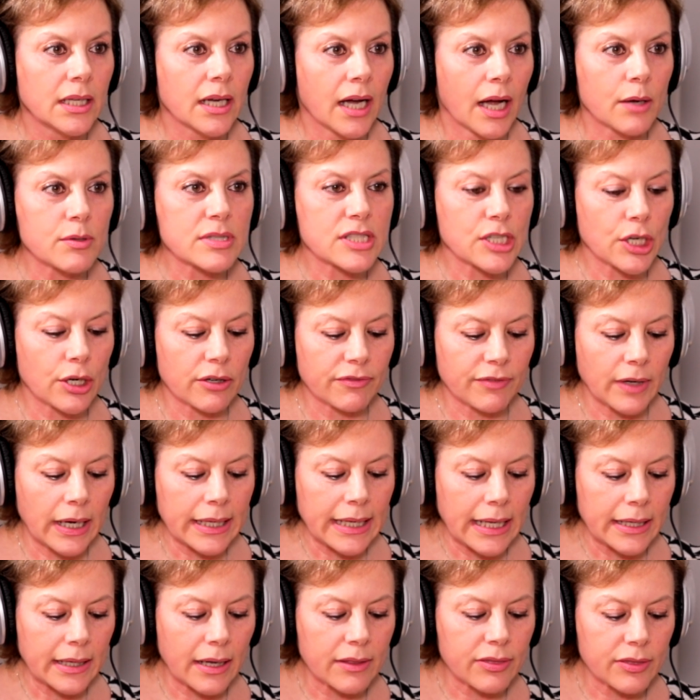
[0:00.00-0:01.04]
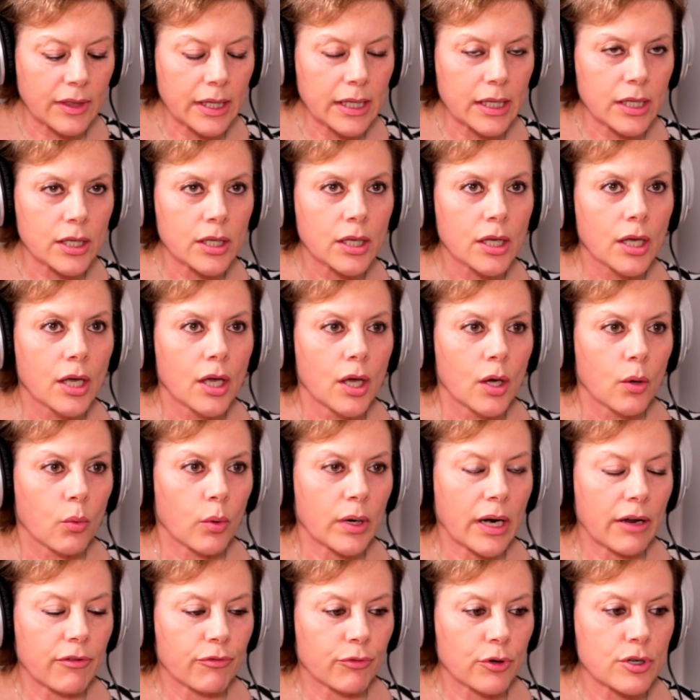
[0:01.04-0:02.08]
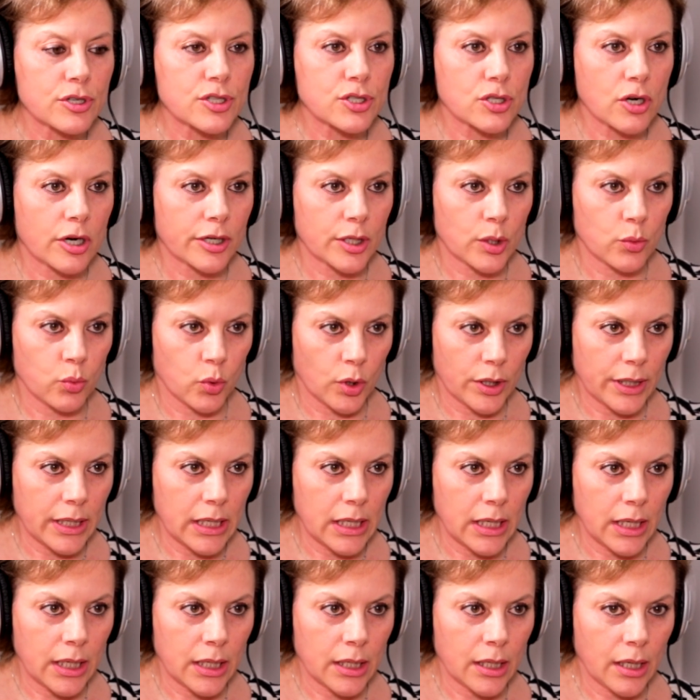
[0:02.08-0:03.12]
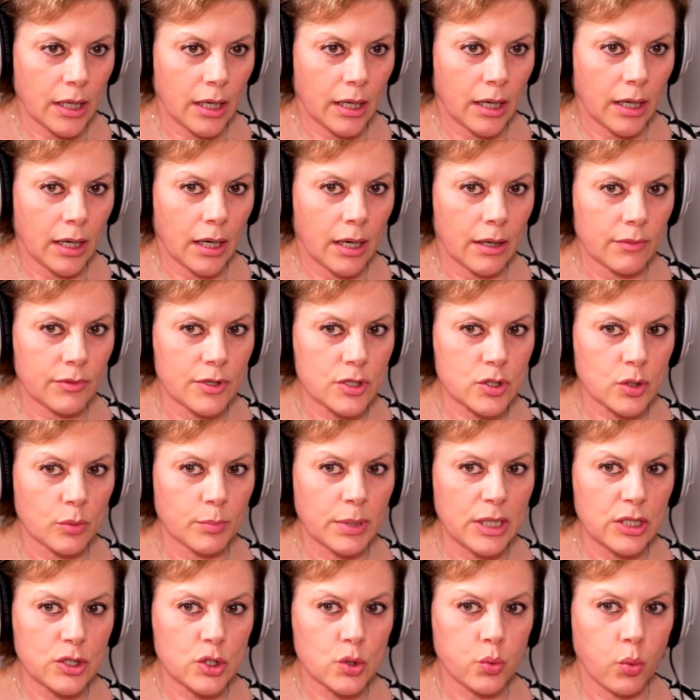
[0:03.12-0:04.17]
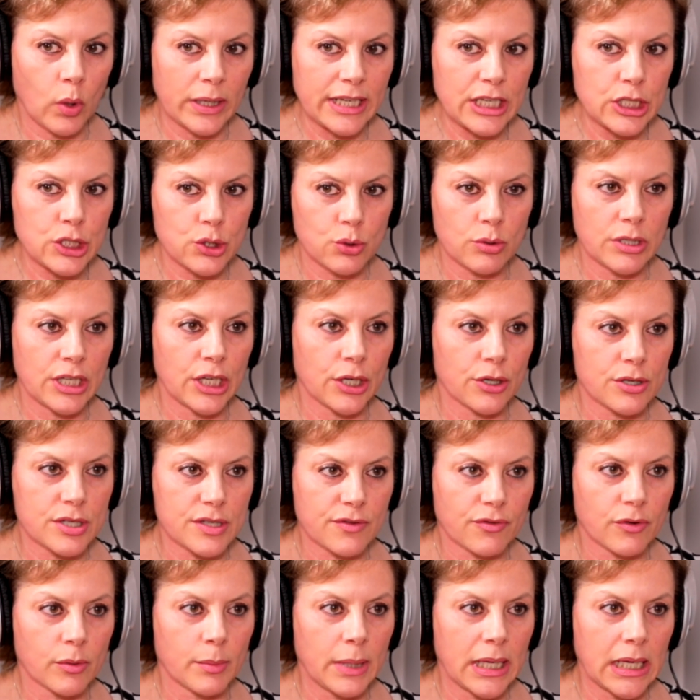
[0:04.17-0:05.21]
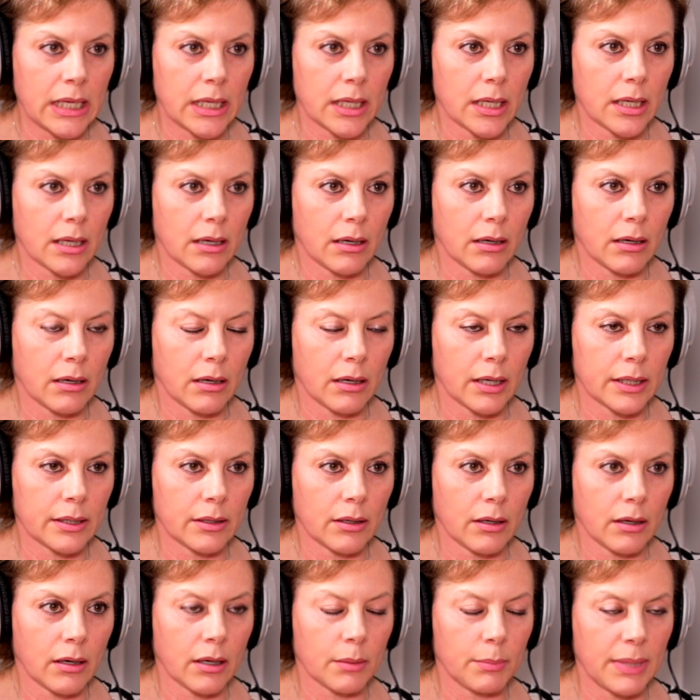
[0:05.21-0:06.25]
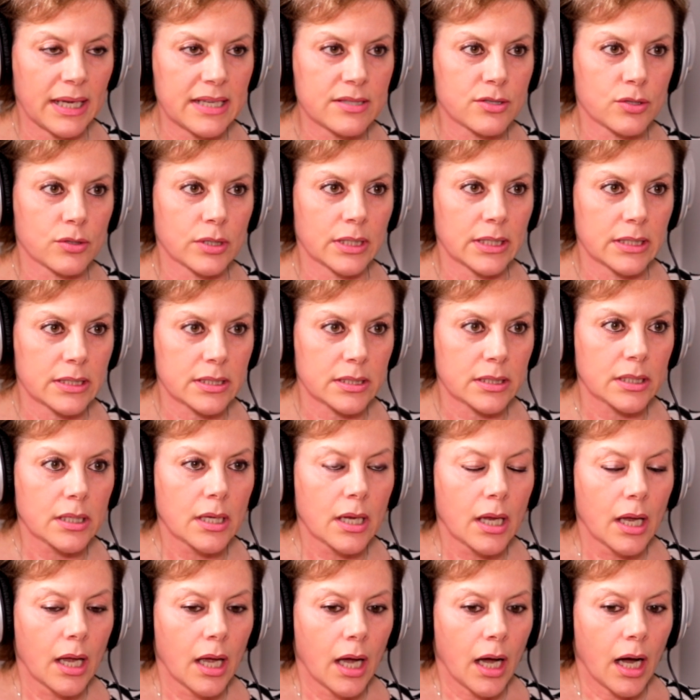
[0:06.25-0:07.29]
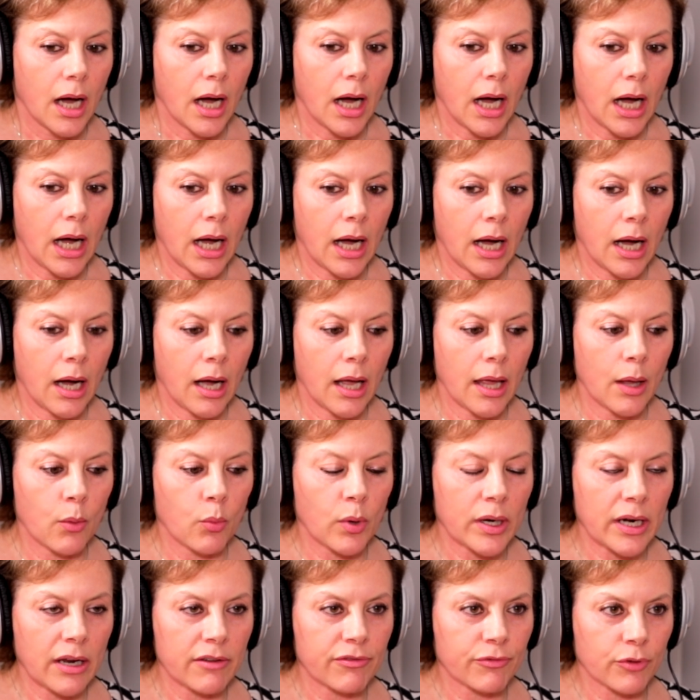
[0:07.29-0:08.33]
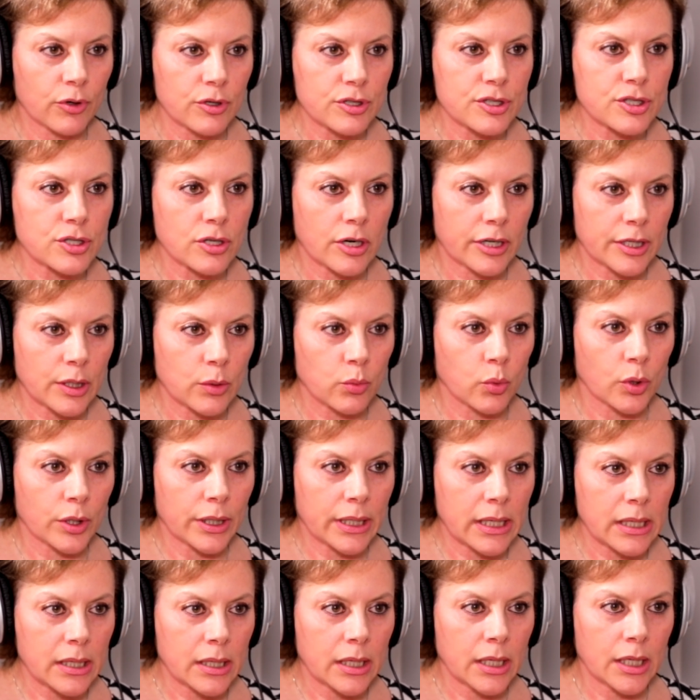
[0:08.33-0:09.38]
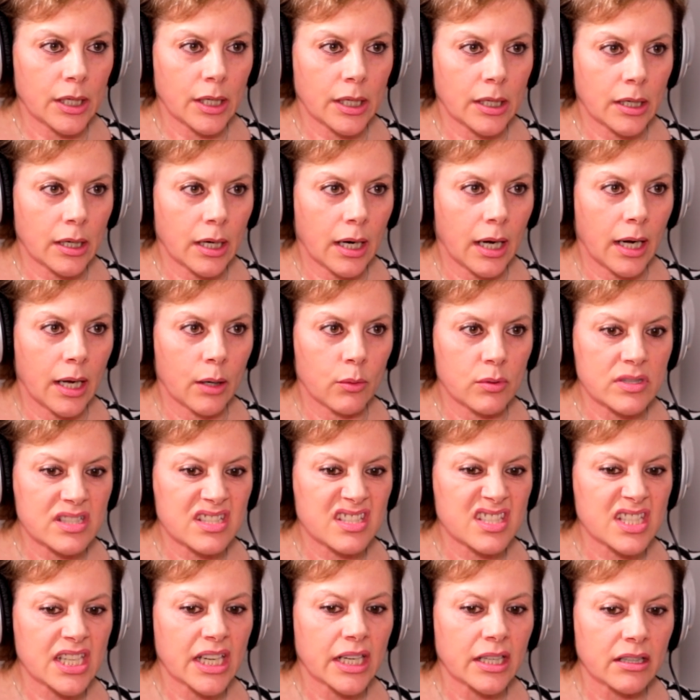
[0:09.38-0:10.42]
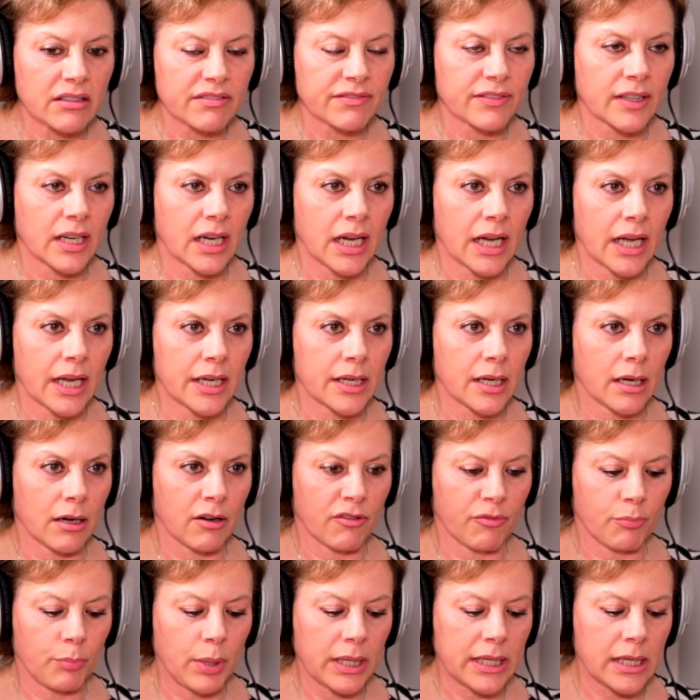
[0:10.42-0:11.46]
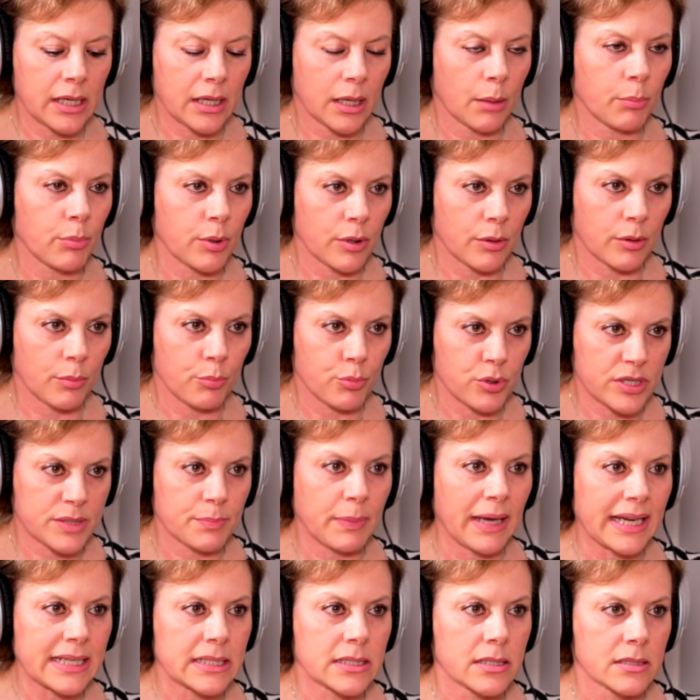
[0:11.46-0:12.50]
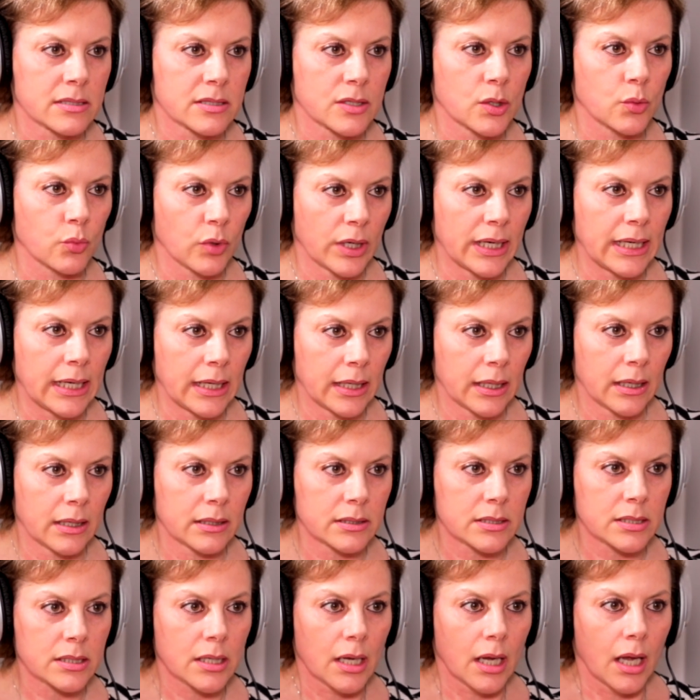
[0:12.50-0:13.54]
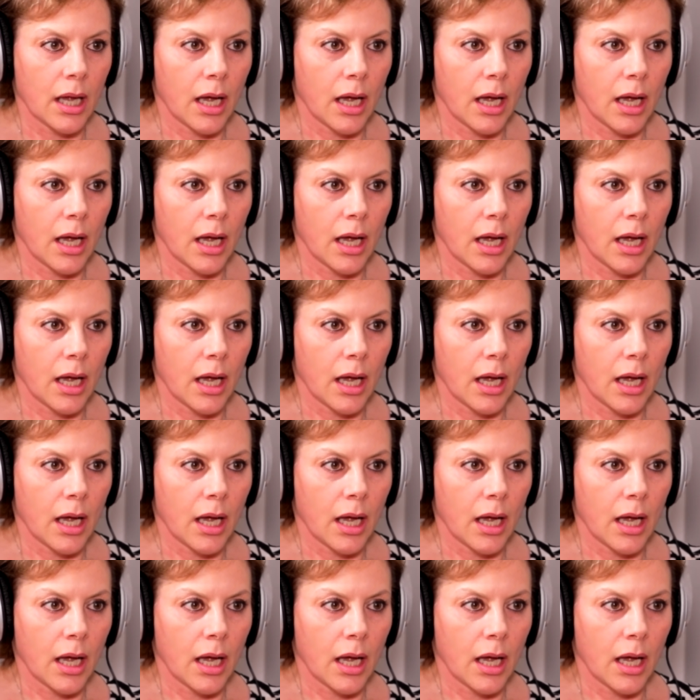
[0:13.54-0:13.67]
I was terrified. And I think when I first started working, this will be 22 years for me on Bay Street. And when I first started working here, I was terrified of picking up a prospectus and reading it.